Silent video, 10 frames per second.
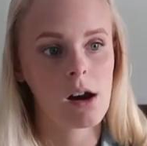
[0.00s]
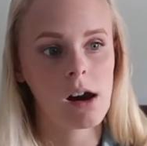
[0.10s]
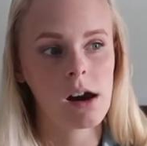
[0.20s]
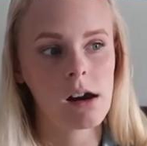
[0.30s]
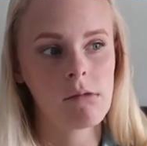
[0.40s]

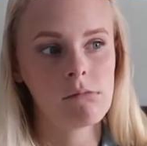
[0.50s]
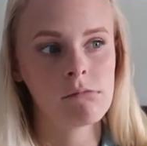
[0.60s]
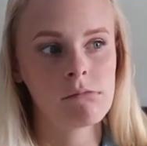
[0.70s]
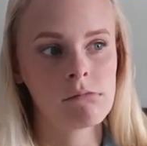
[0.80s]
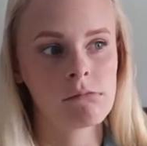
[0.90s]
I
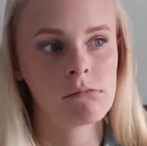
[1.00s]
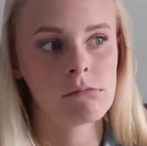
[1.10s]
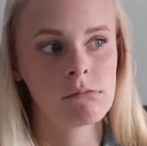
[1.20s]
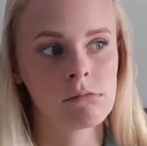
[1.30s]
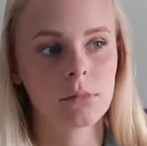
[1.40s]

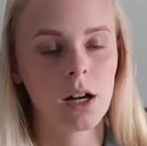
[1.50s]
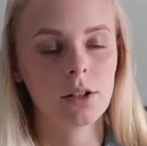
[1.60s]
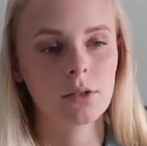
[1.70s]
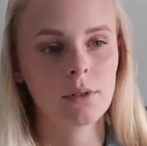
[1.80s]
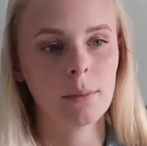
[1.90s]

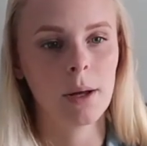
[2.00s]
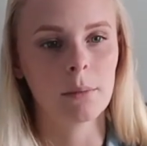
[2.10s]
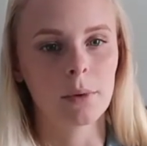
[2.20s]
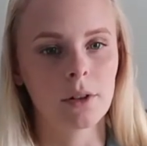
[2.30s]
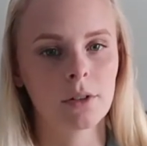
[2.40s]
don't
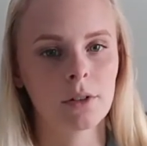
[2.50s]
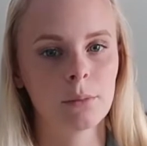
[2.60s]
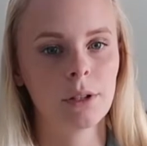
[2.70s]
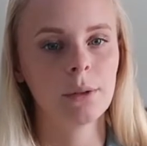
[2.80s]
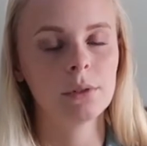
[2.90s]
remember,
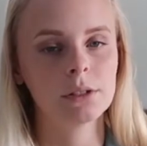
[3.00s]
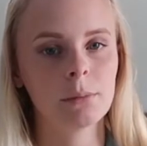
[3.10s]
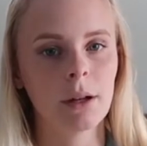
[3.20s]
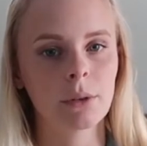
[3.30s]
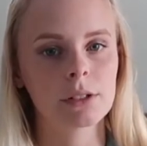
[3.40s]
but it was
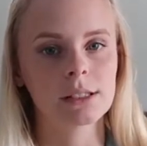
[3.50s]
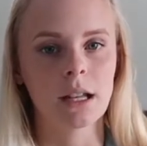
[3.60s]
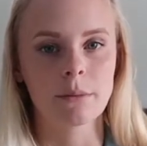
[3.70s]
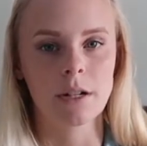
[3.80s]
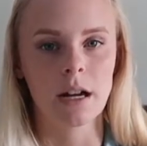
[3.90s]
about the
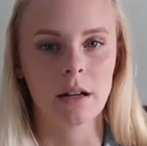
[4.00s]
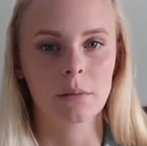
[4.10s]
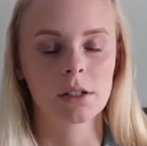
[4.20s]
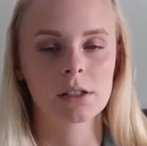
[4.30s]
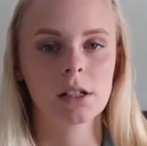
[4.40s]
same time
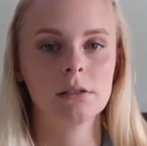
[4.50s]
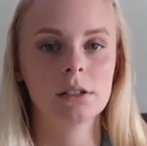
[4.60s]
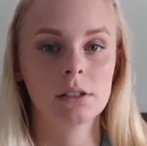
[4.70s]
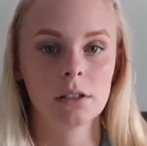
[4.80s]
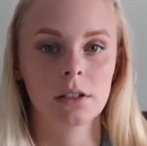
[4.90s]
because I was
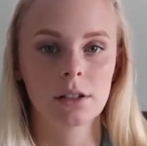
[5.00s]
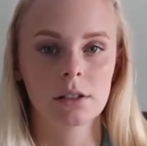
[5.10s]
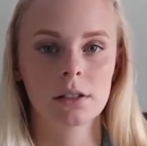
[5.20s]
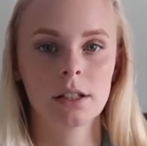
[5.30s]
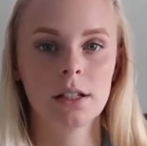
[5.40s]
still
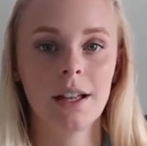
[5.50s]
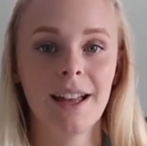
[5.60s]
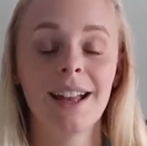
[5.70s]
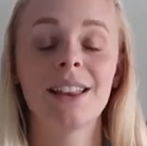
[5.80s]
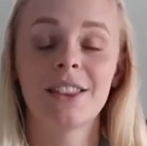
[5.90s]
early
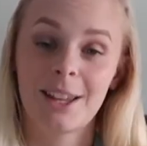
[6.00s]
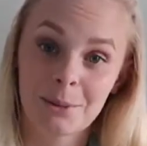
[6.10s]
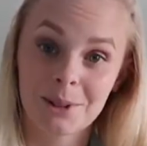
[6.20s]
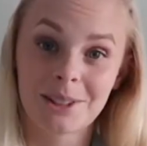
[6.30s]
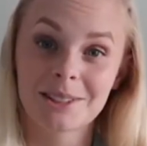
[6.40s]
and they
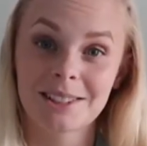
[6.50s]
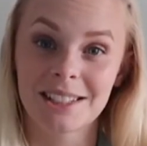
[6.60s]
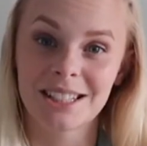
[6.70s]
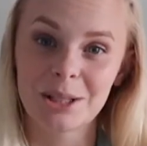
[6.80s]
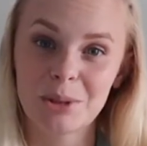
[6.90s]
were early
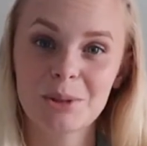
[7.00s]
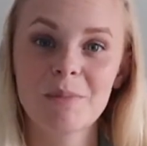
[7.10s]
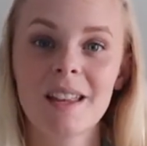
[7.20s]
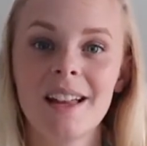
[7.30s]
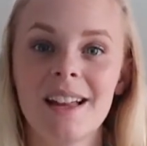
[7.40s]
too,
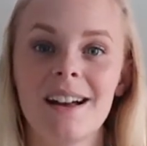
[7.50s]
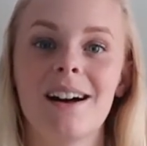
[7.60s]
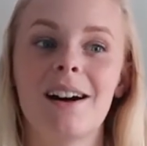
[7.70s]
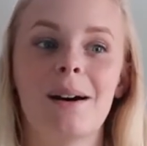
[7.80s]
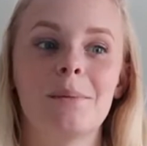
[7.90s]

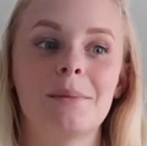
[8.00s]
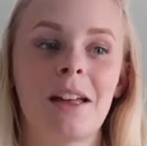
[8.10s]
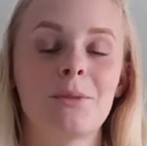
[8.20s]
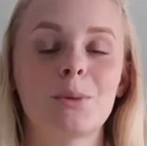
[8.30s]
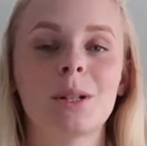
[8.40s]

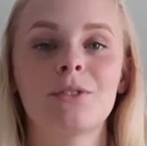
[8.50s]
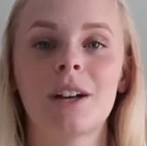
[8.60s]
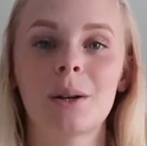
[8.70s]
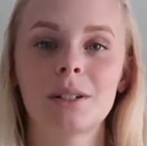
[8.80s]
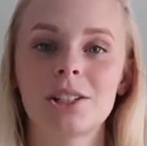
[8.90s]
and we
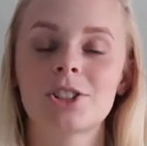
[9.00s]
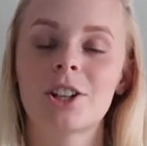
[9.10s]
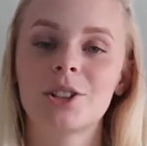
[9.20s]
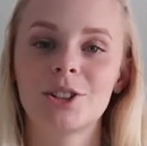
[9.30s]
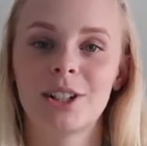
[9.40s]
found each
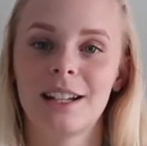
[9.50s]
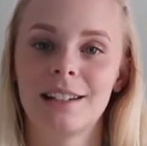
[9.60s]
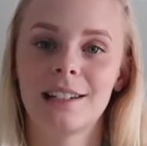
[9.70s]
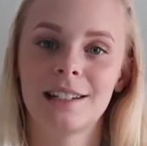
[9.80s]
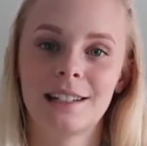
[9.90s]
other
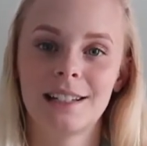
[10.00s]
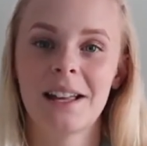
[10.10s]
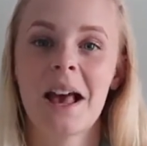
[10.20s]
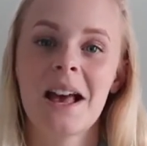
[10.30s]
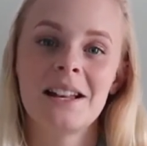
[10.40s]
and
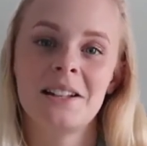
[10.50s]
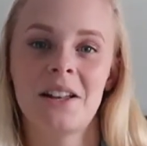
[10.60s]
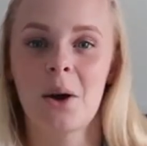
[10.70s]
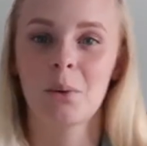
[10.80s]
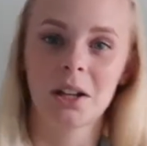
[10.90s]

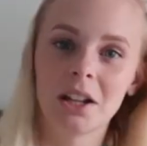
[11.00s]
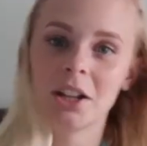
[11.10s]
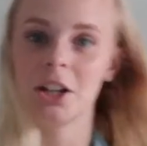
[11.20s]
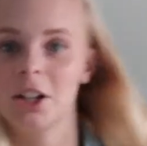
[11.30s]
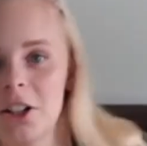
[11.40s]
now we're
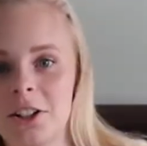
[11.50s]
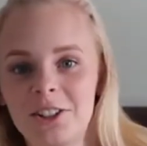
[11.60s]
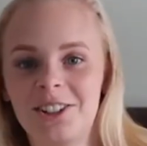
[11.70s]
here.